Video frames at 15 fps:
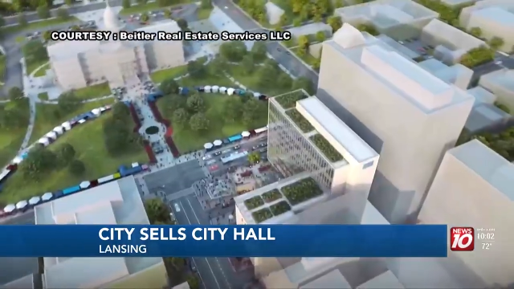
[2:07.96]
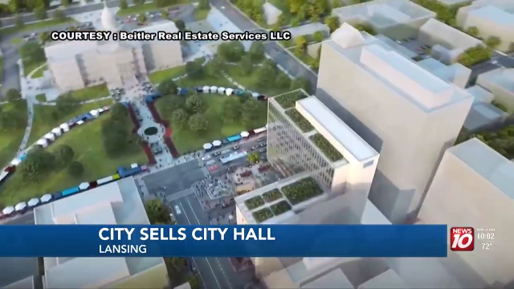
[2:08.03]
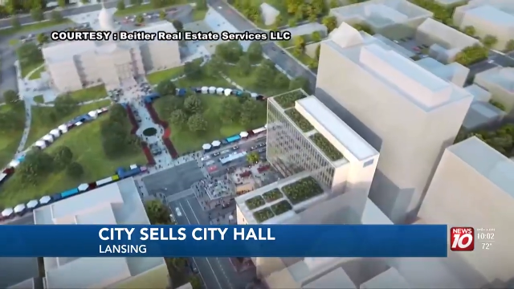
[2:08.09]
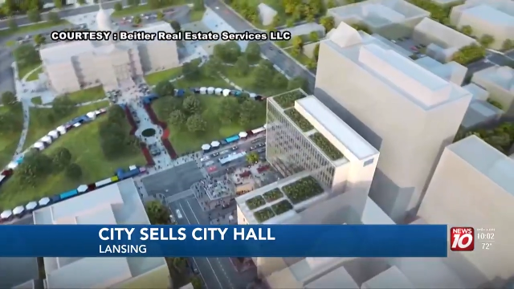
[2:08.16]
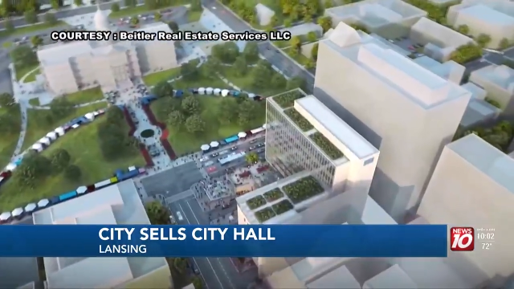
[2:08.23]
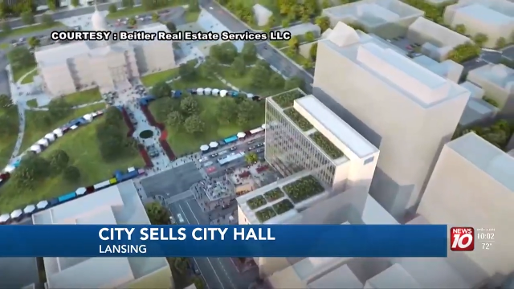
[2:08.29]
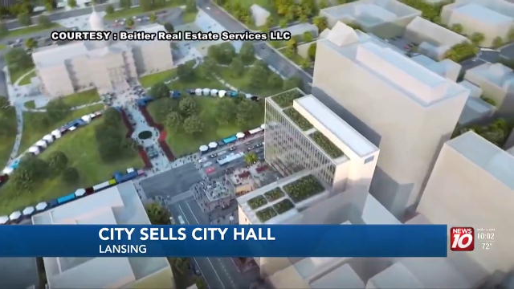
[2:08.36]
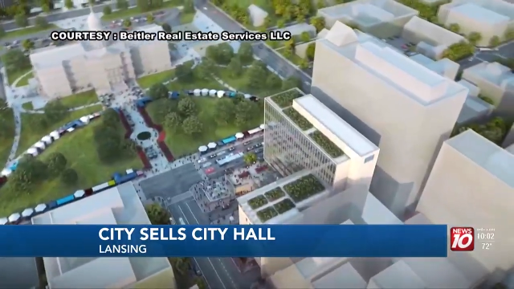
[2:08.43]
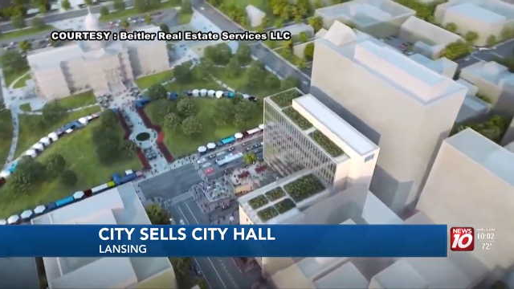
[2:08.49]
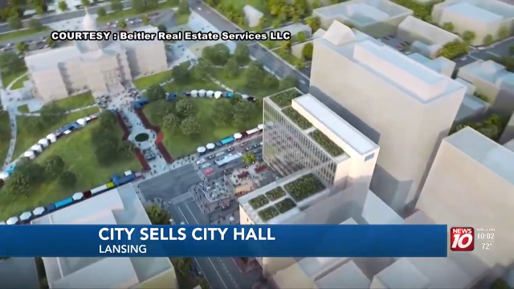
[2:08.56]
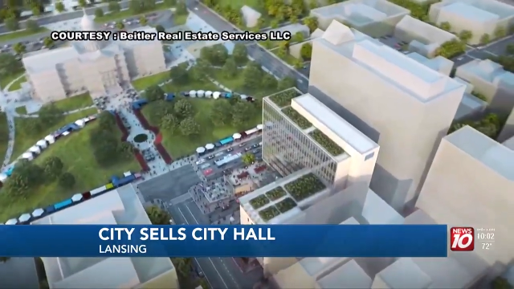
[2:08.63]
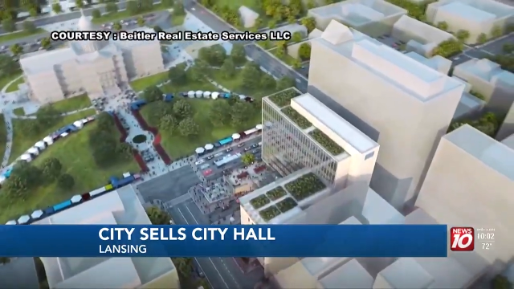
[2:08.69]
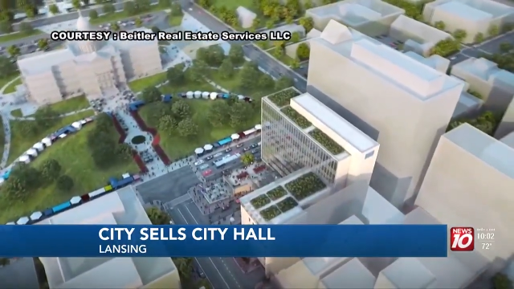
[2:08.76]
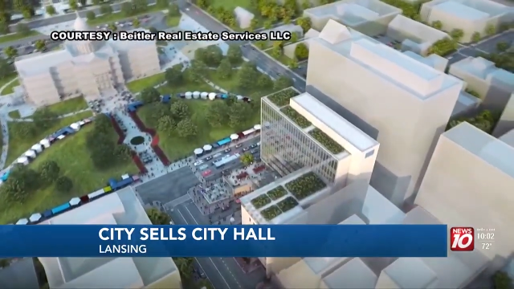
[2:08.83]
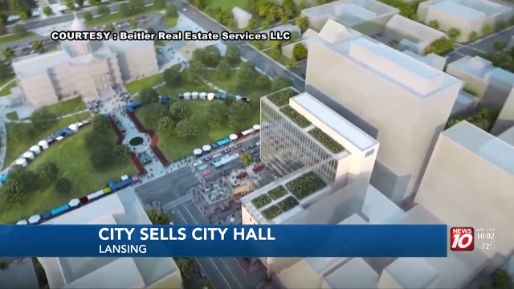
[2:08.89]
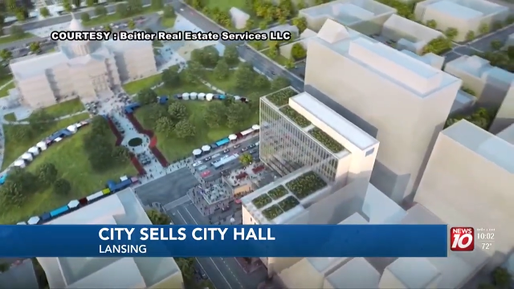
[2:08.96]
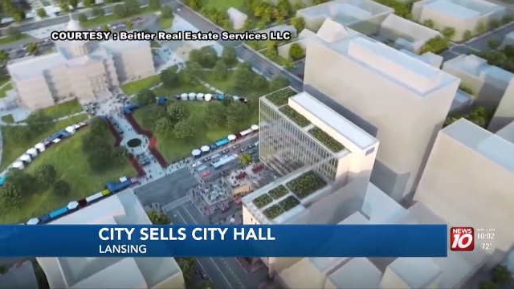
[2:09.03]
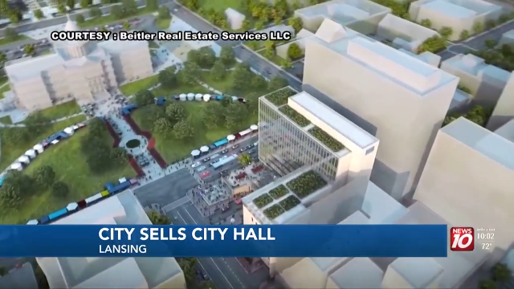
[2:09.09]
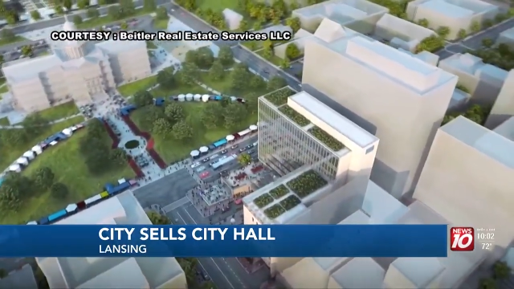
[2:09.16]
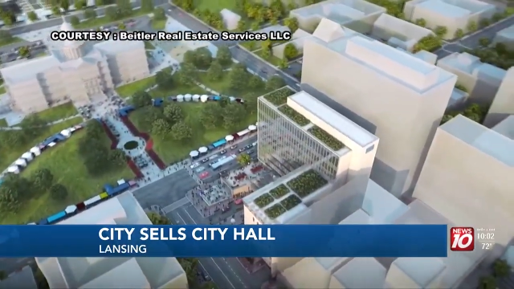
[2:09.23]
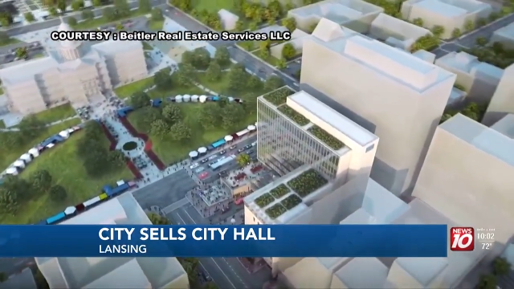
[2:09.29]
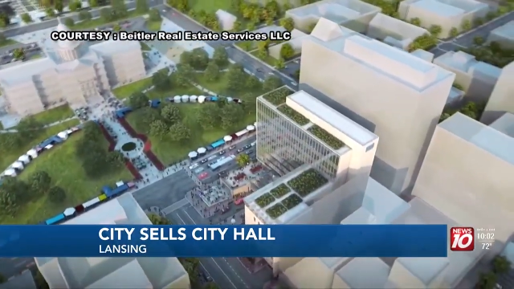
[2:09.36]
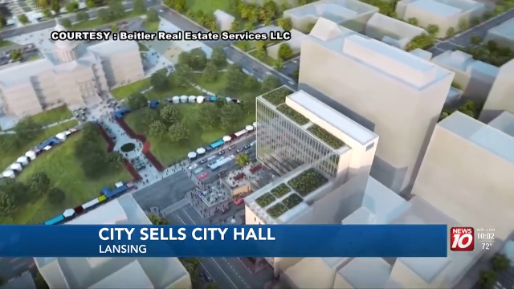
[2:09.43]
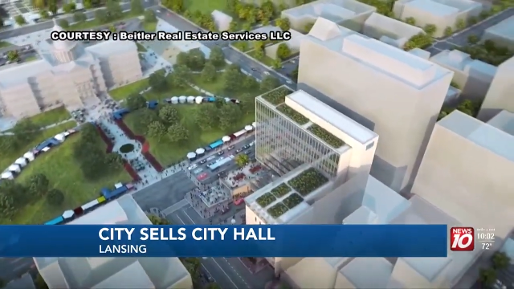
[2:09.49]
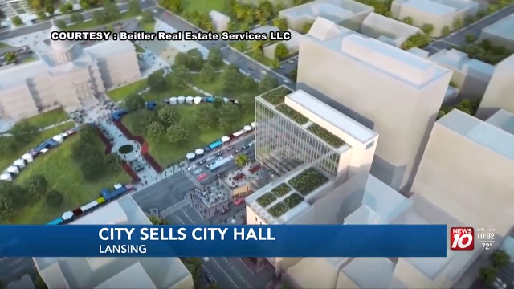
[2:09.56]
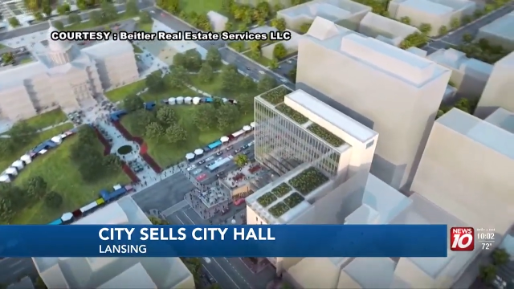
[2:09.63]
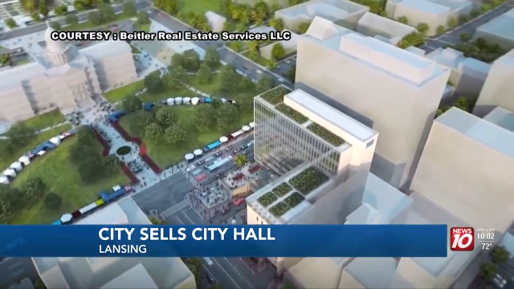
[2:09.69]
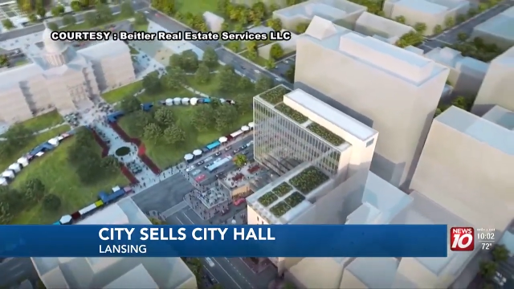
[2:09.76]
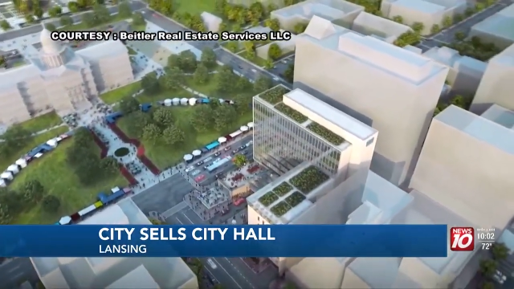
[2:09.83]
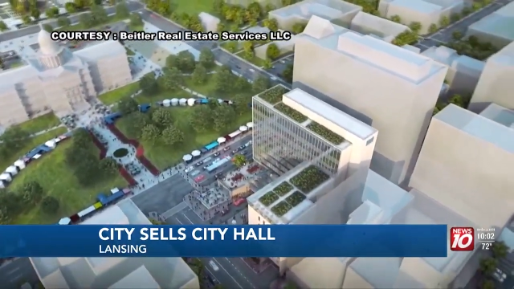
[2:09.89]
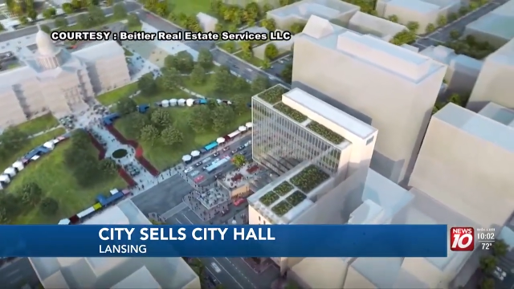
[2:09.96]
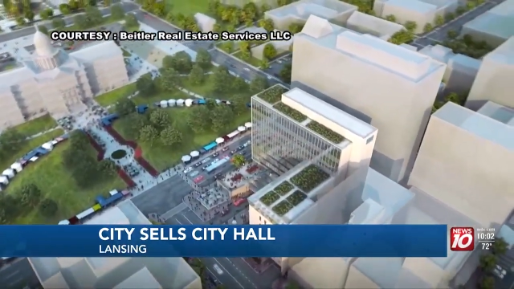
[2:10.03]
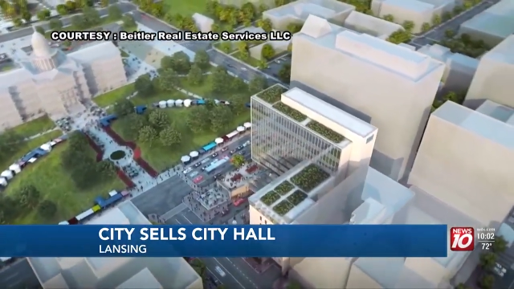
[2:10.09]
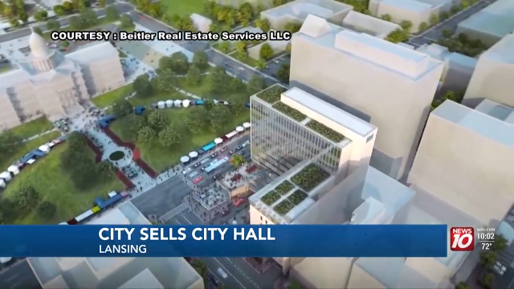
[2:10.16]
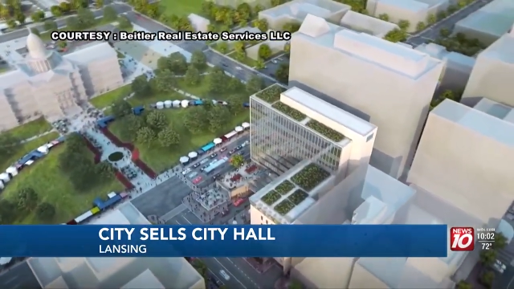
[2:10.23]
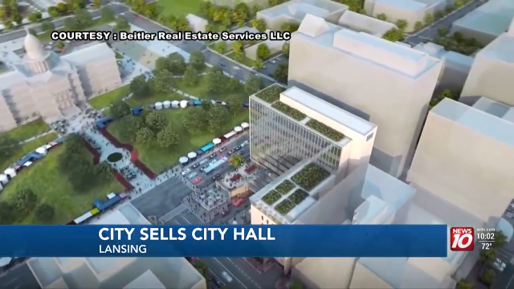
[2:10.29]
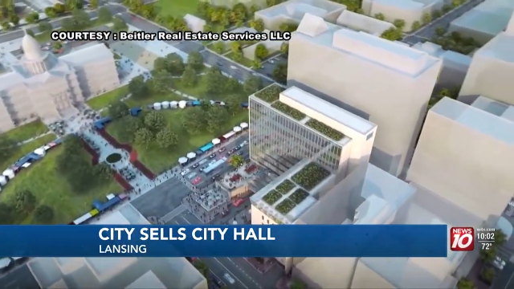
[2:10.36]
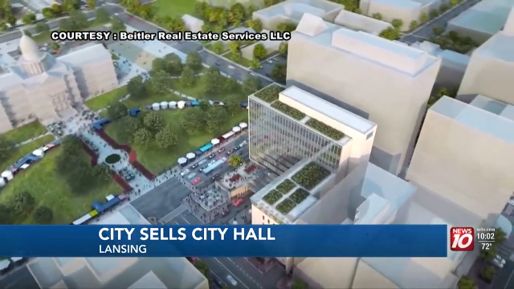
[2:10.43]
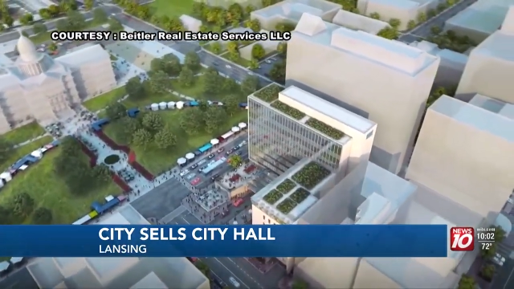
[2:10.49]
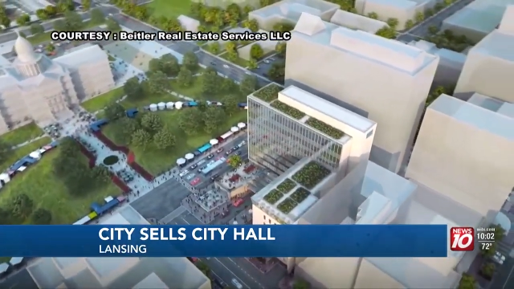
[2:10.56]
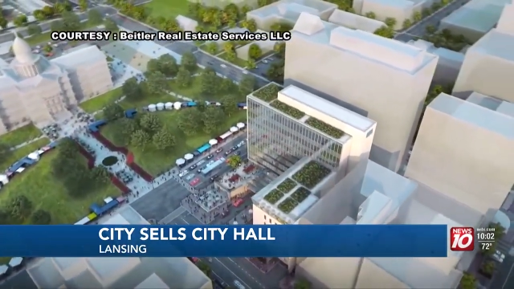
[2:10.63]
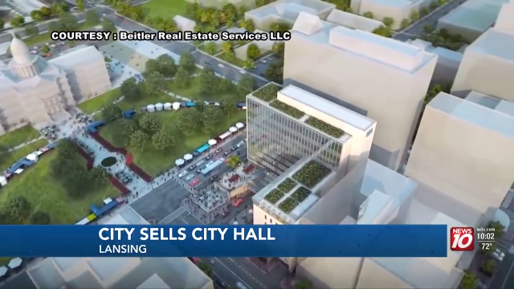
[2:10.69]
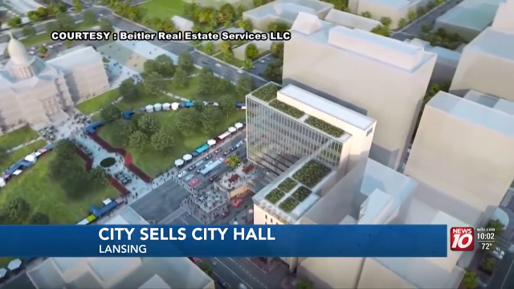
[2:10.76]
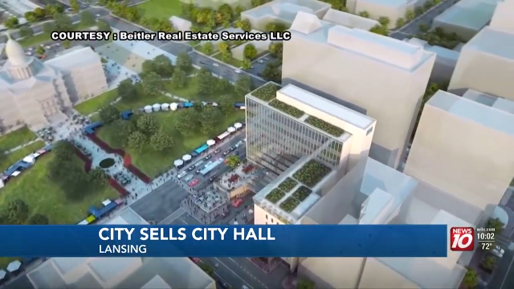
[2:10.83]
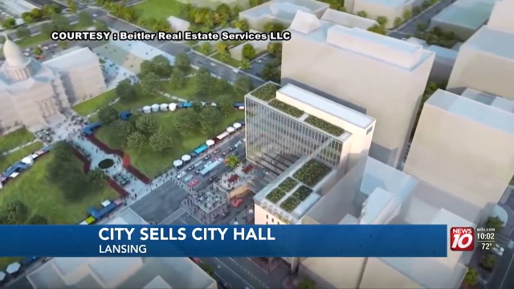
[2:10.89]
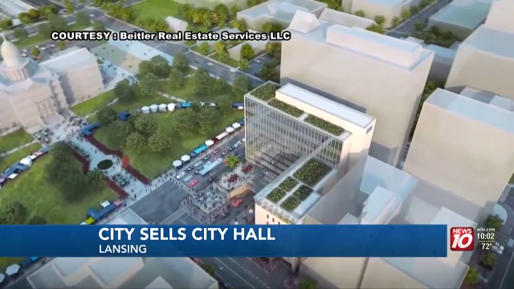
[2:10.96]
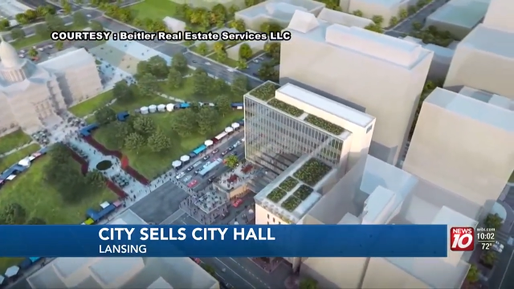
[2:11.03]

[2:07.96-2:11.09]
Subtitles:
No face is visible, so there are no lips to read.